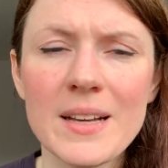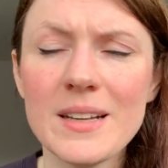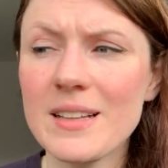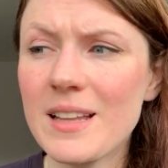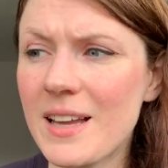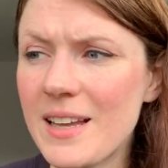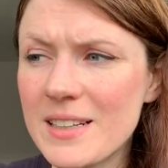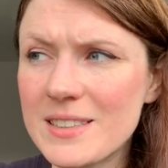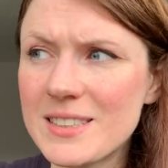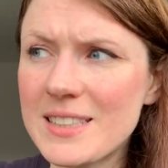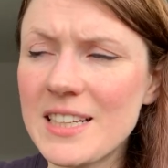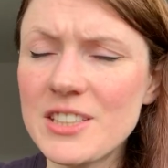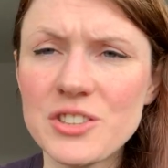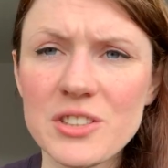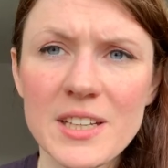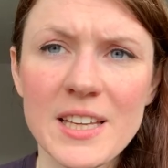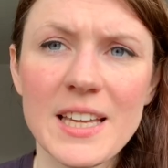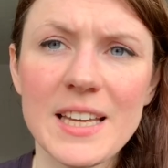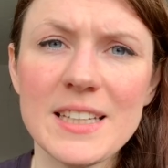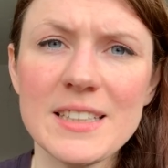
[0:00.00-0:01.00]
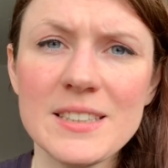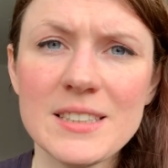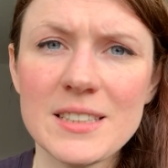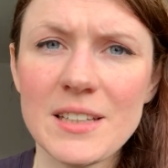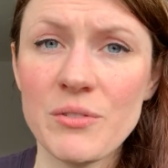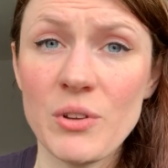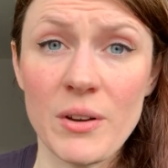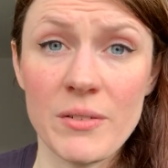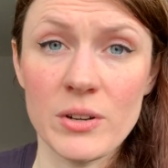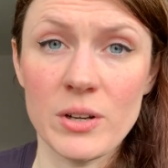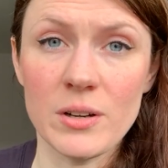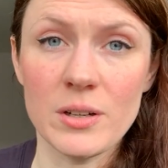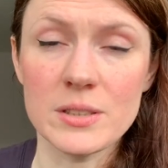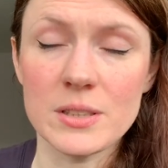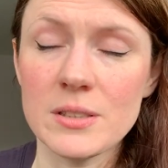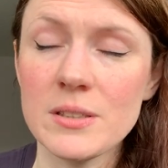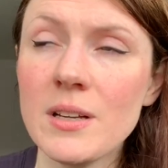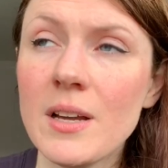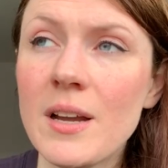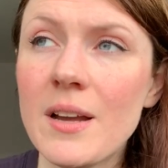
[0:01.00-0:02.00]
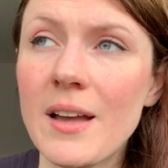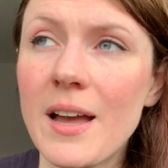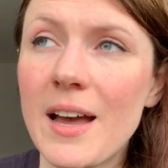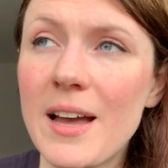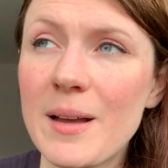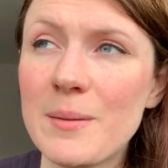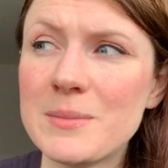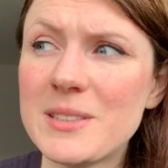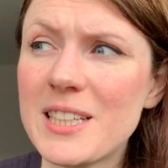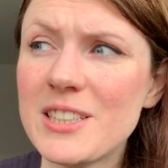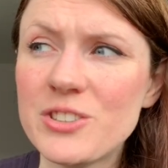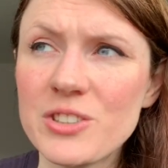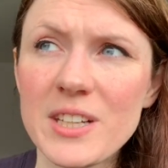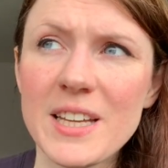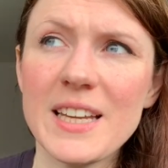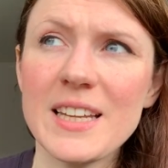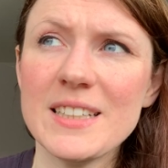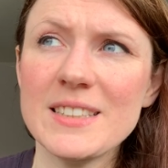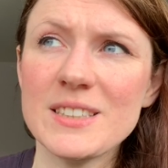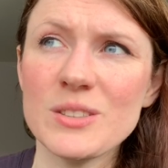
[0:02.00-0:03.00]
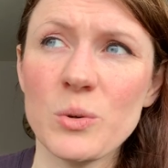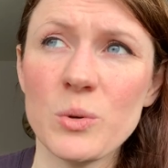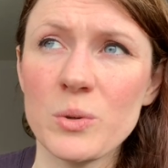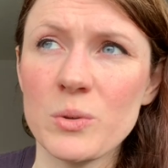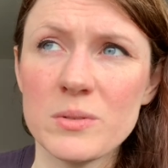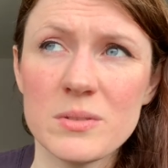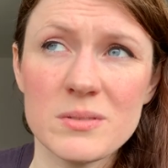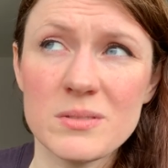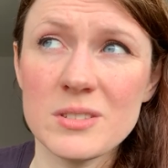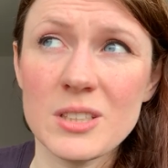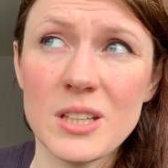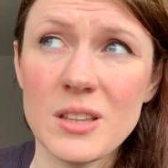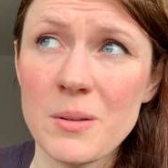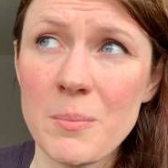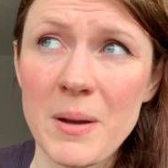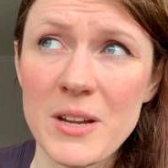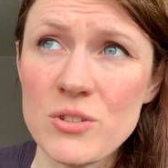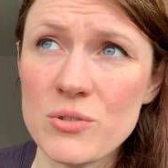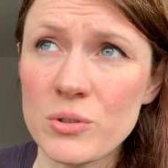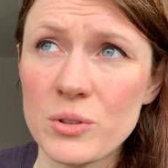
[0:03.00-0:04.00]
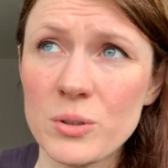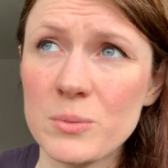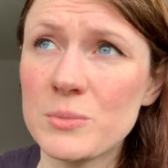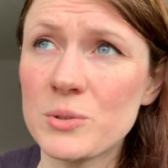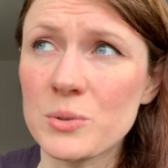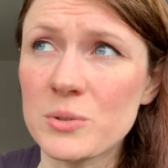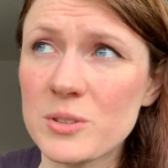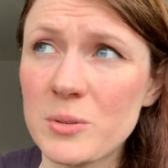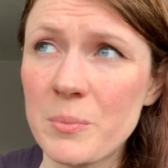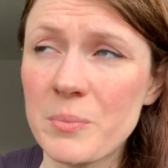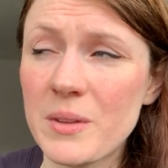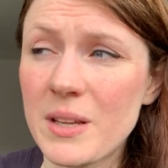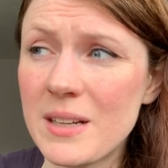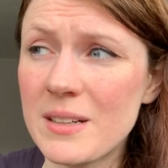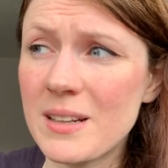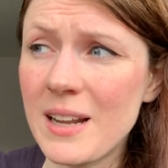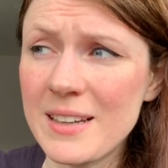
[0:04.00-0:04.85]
Like, send your kids, if you have a garden, send your kids or to the bedrooms or something.